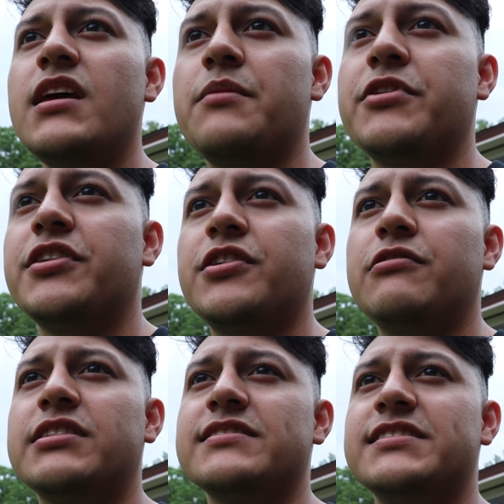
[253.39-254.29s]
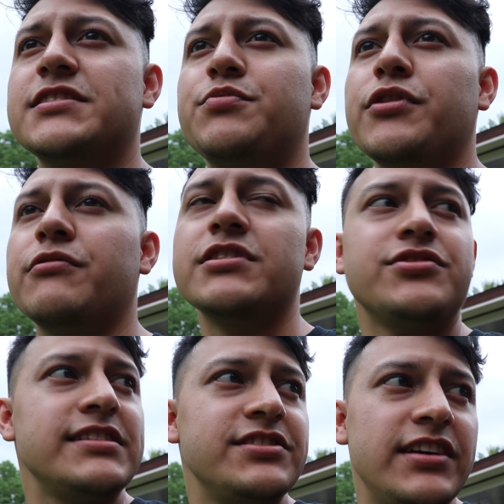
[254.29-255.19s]
I'm gonna go with the 6.1.
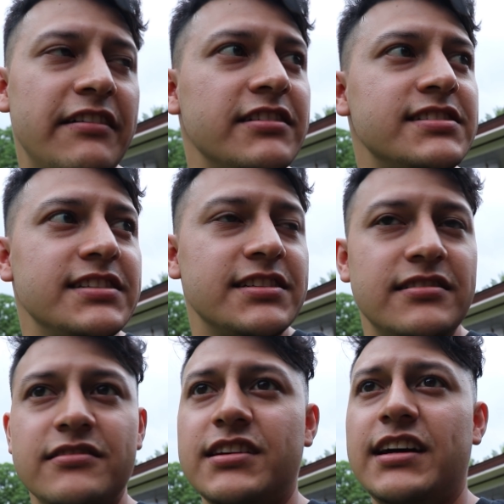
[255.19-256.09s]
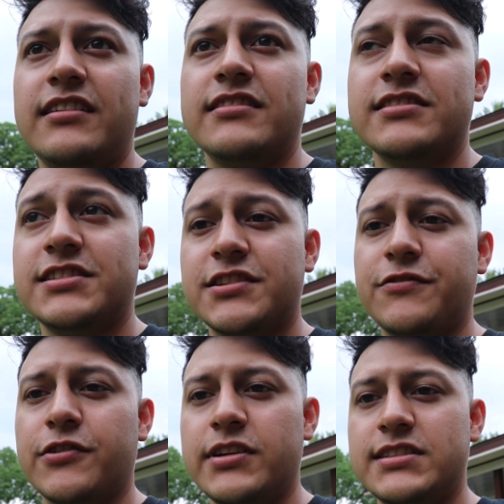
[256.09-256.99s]
So I still have the
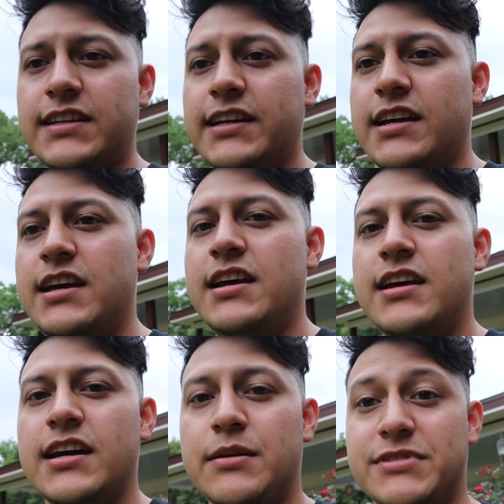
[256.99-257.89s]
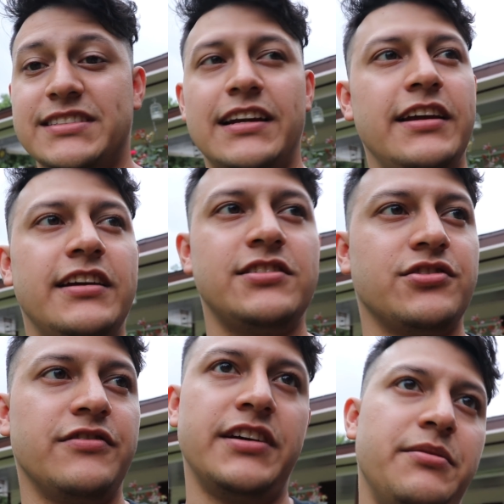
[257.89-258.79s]
6.4 intake. I'm selling it,
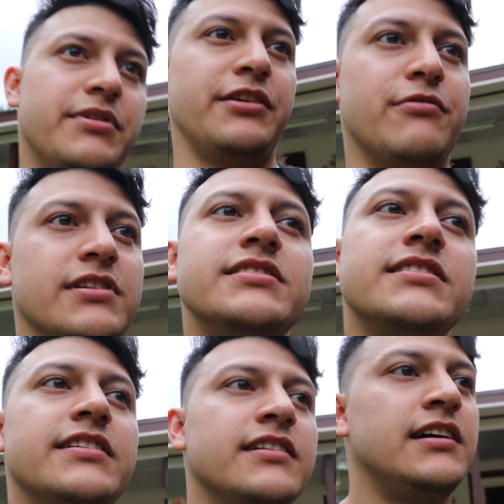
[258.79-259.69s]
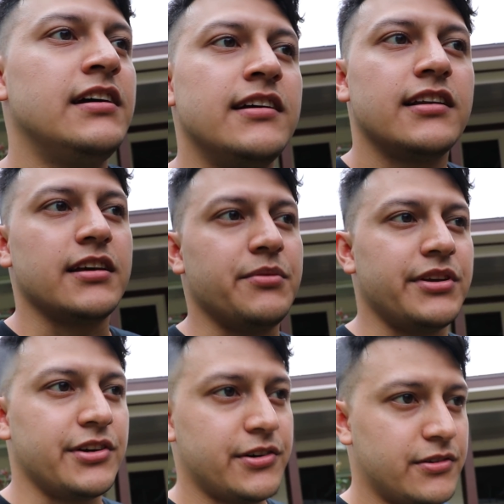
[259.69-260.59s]
so if anybody wants it, let me
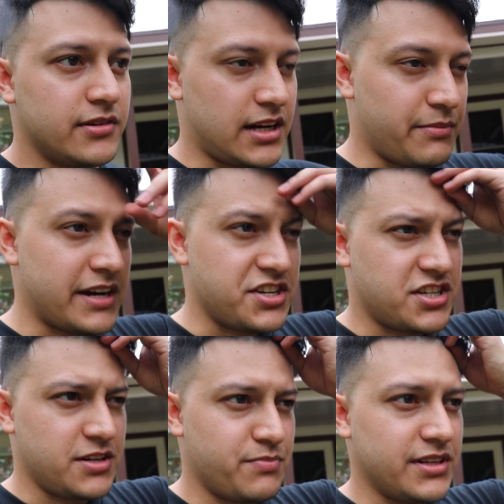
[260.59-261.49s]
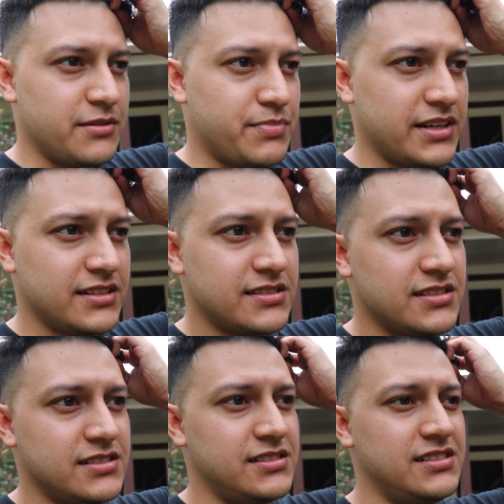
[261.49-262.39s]
know. I might ship it,
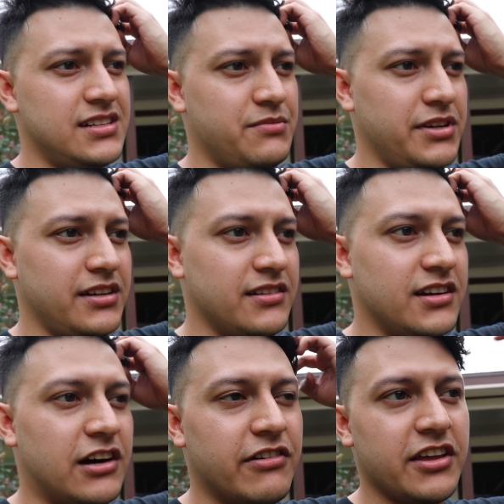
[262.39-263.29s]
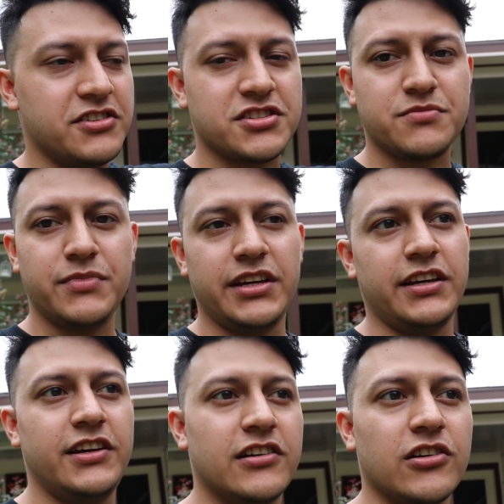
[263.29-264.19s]
depends. I mean, I'd rather just meet
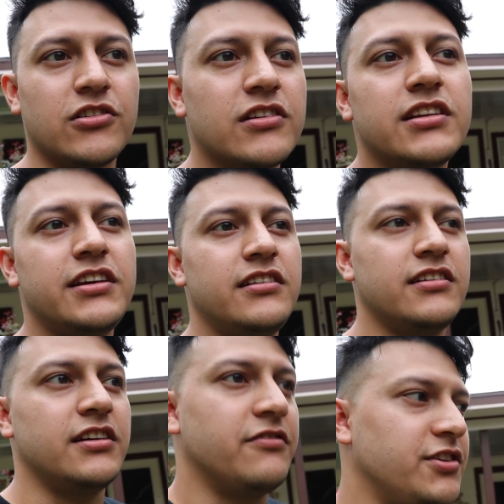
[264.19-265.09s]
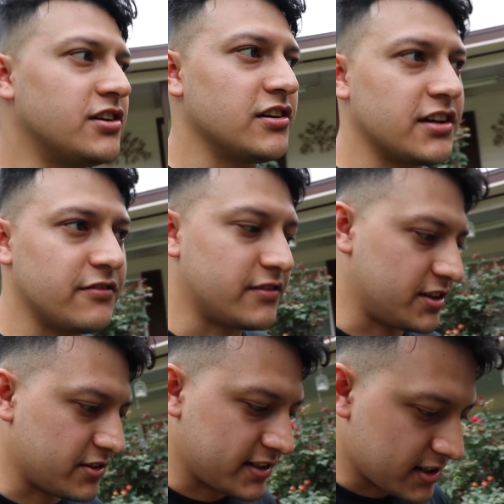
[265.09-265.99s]
here locally. If you're looking for a
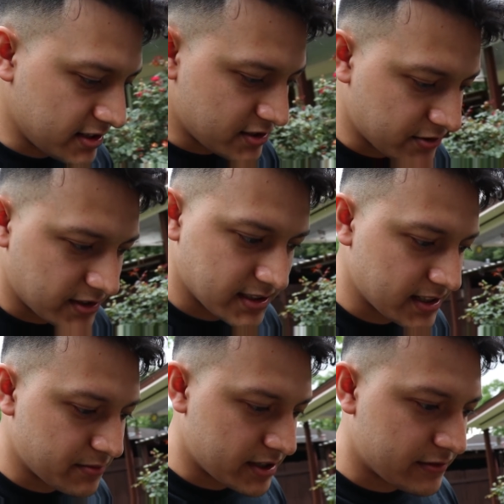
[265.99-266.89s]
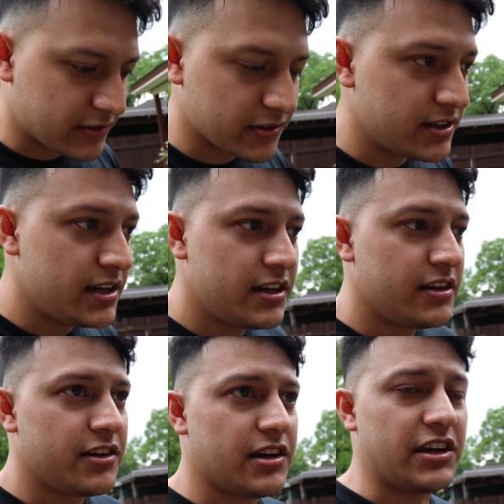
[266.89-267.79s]
392 intake manifold
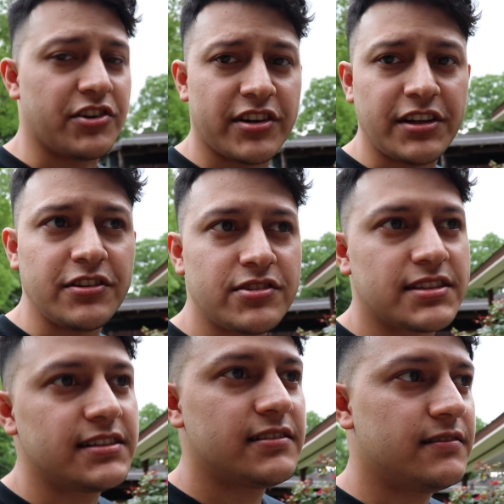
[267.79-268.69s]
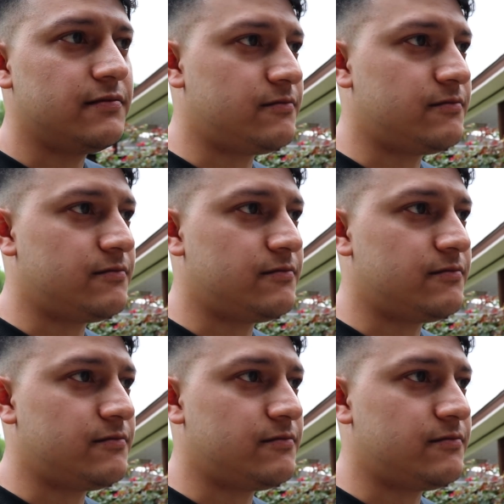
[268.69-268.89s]
and you're in Houston,